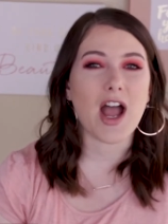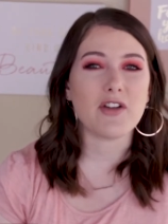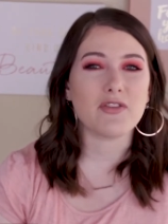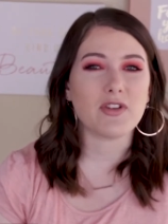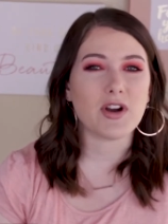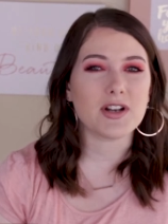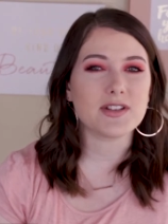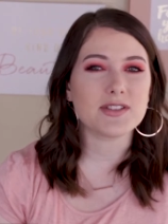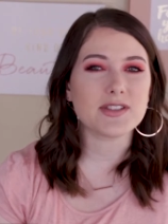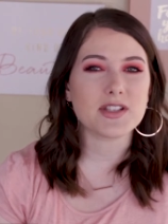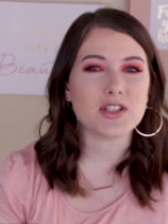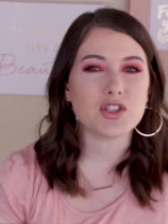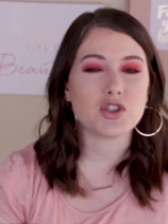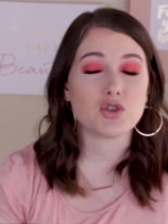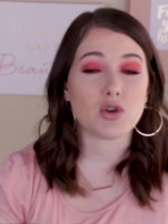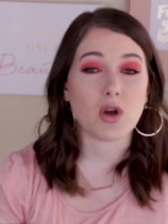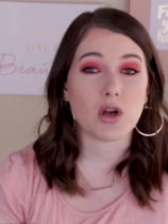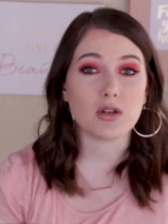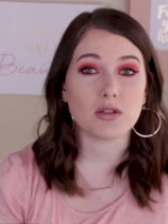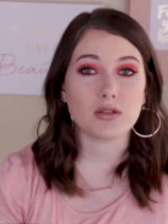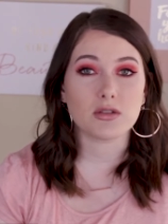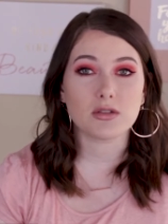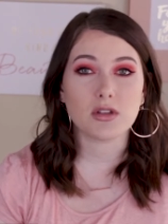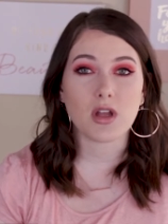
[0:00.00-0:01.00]
I've honestly
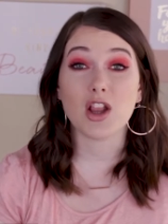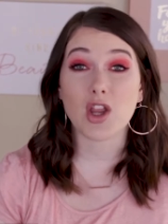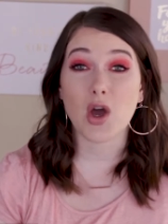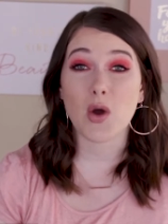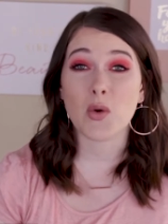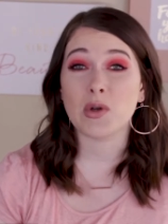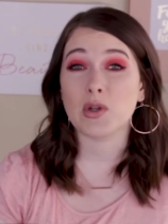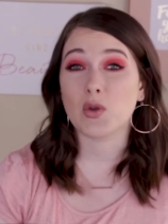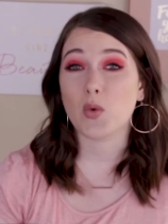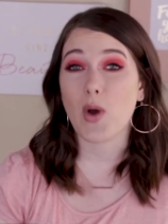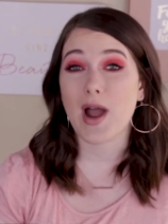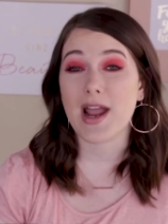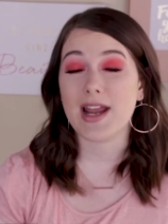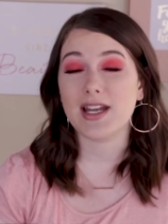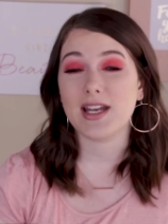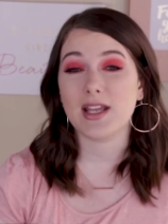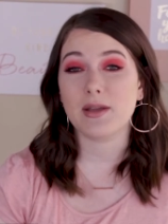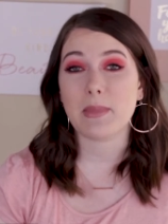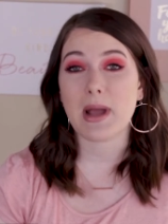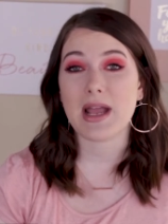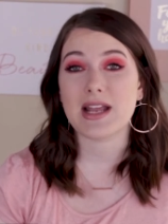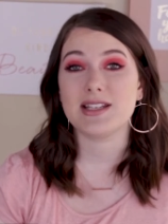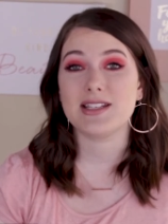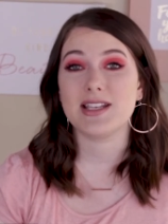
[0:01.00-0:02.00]
struggled a lot with
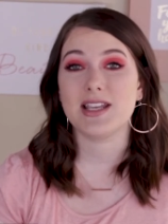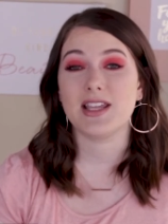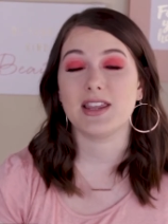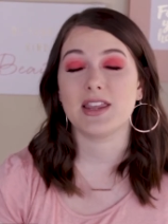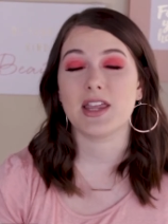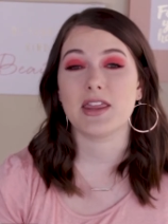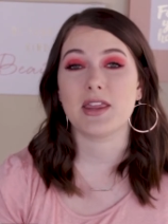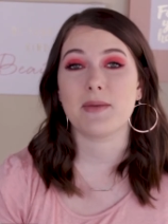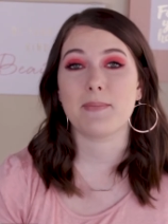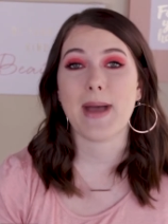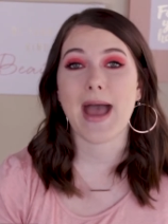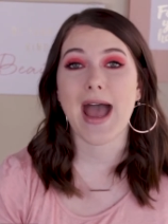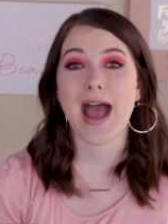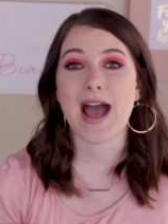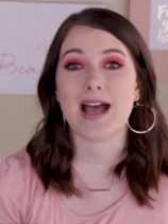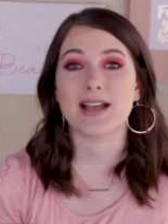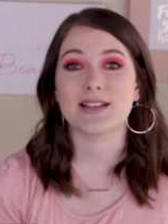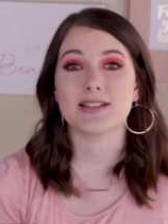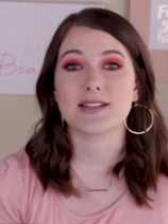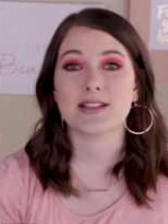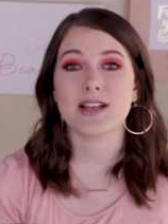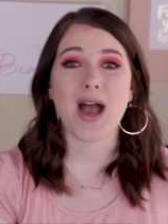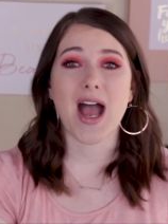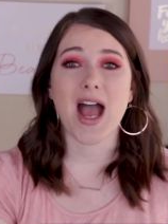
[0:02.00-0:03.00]
whitening my teeth in the
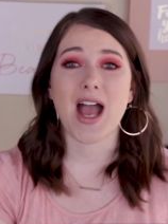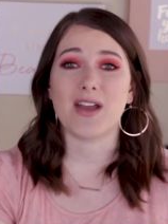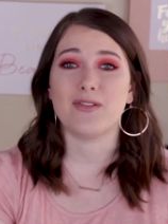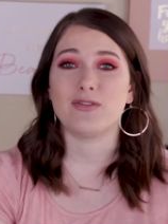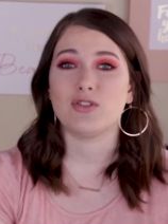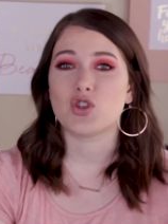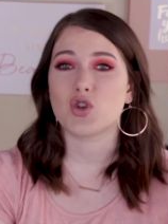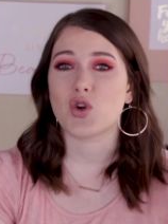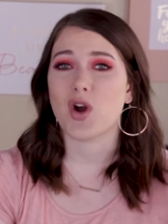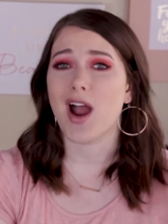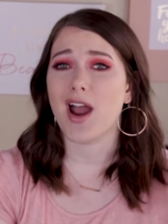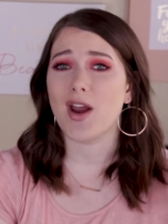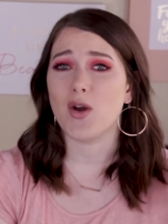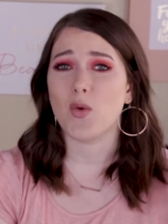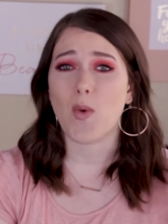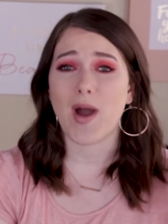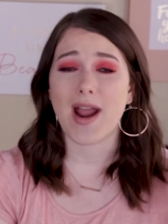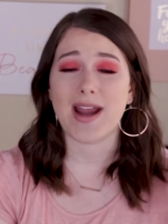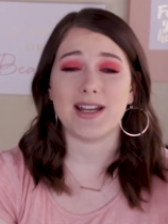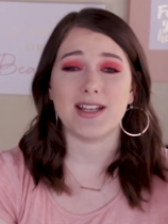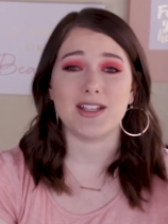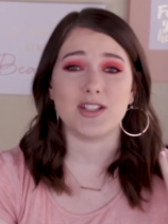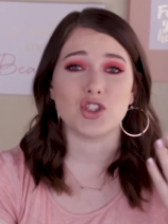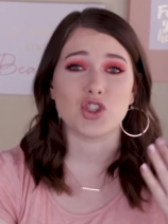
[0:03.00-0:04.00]
past. I've tried
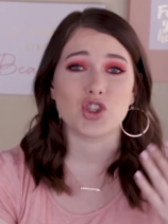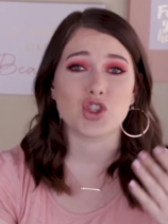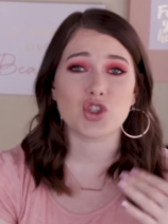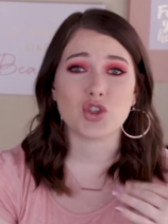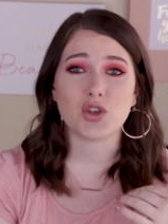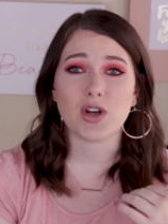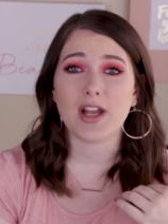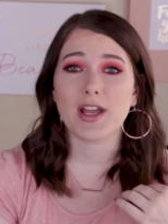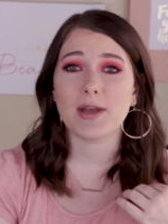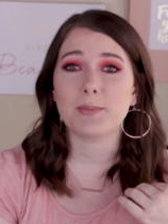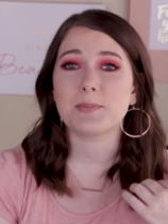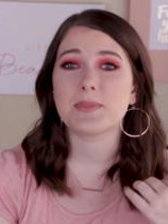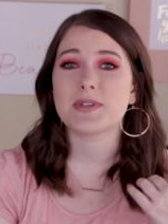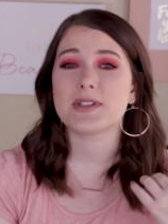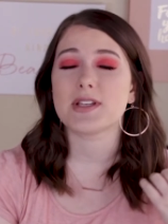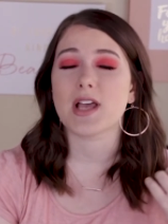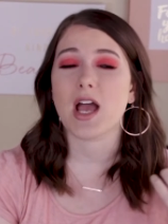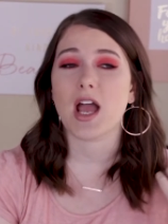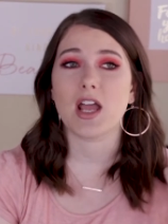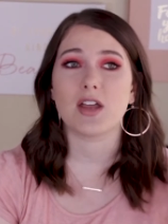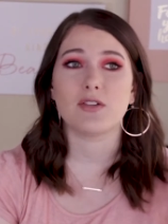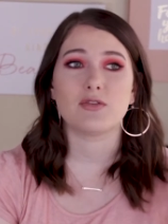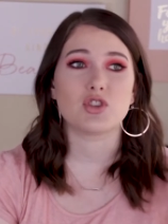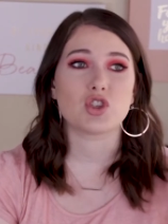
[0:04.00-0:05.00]
whitening strips,
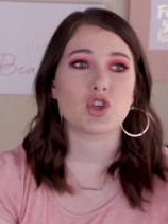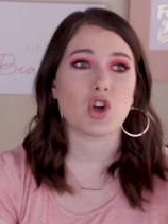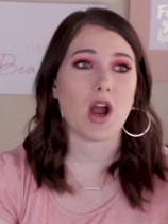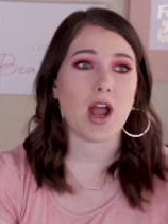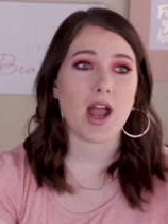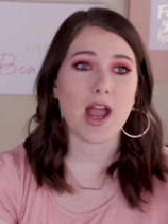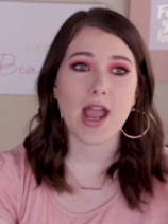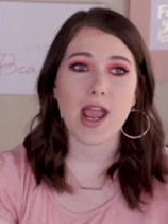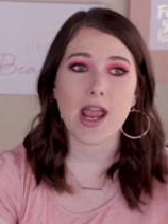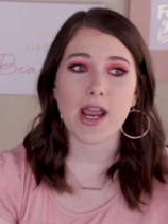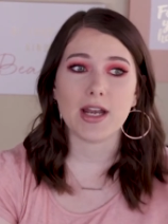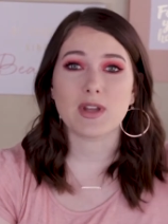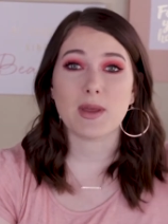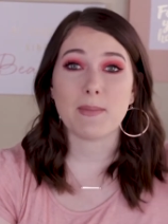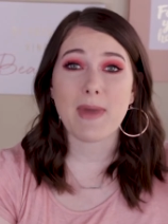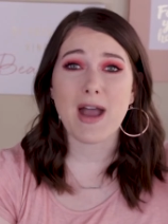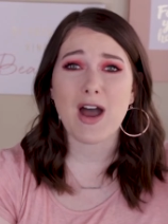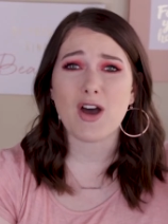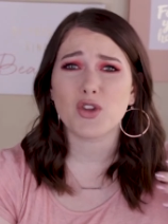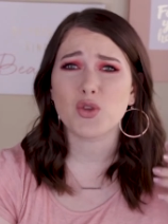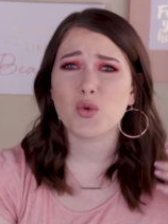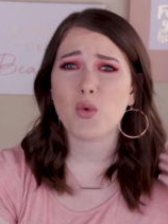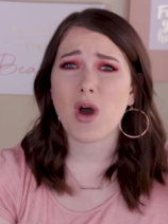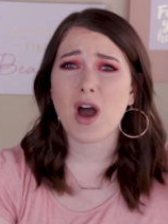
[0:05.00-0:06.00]
I've tried the
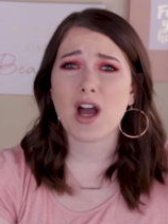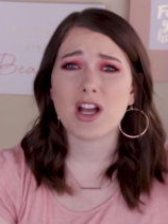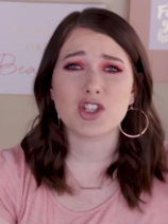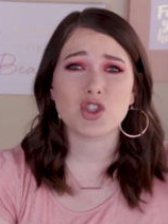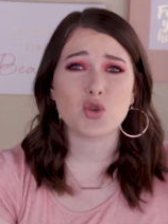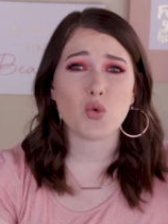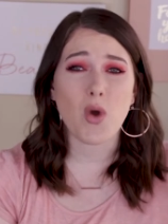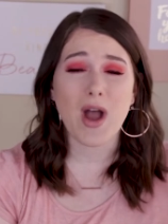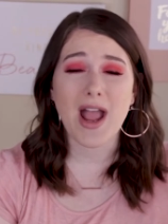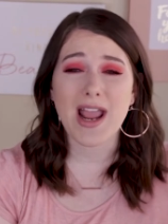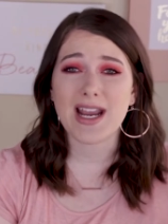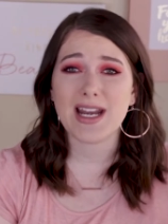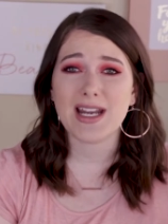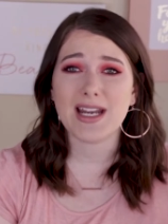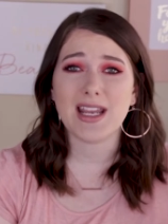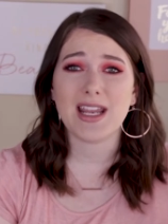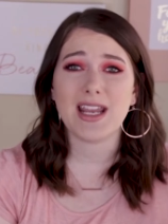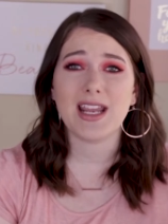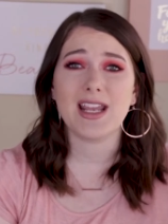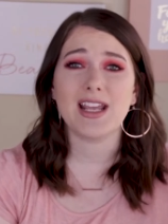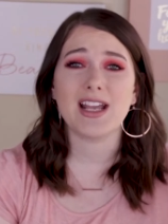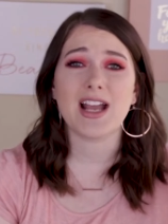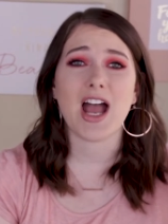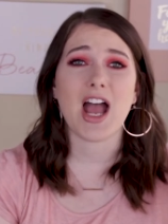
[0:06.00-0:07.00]
mouthwash
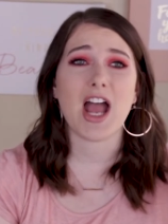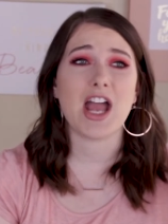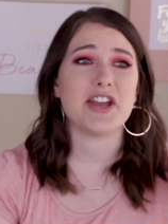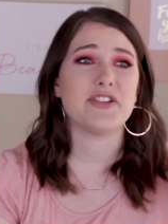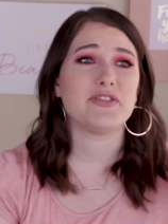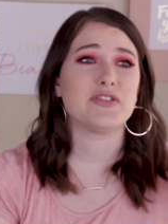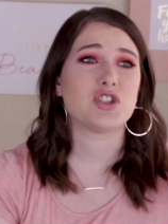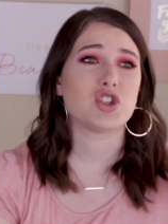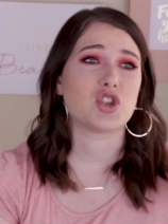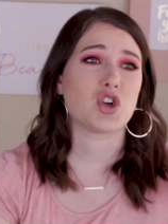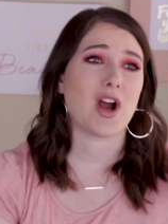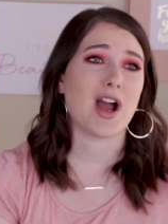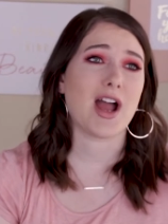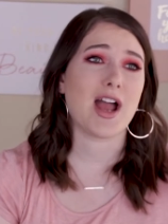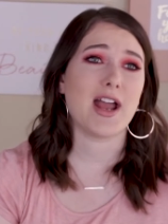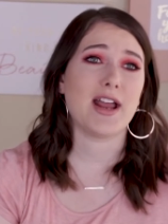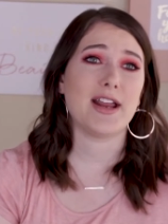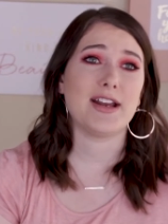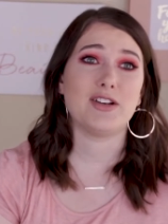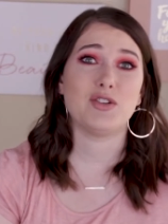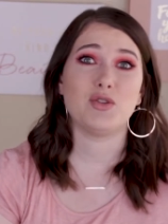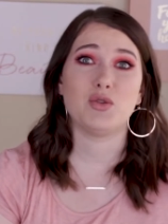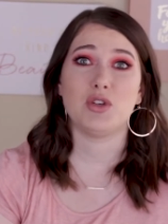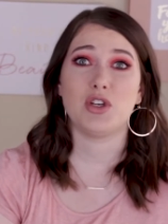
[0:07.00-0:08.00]
whitening, I've
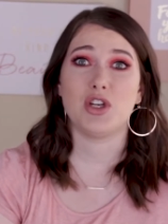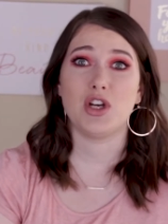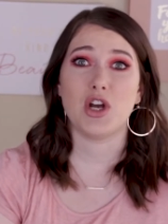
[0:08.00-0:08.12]
tried,